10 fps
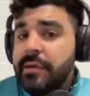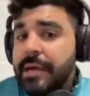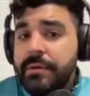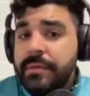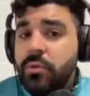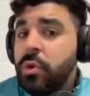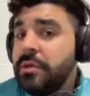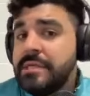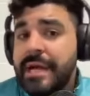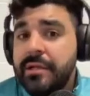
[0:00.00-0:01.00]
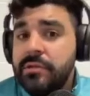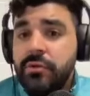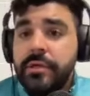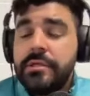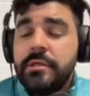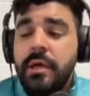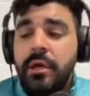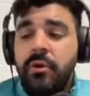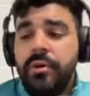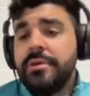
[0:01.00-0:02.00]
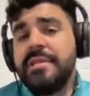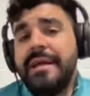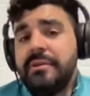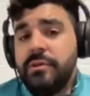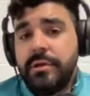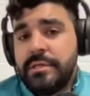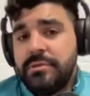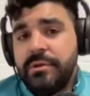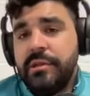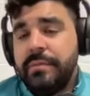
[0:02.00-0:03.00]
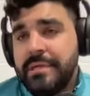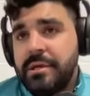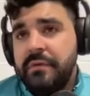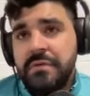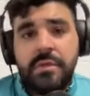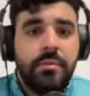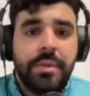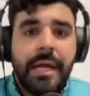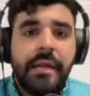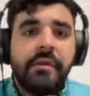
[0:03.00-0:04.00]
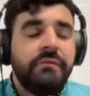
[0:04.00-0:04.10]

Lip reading: That would be Will Zalatoris. Will Zalatoris is one of the best golfers on the planet.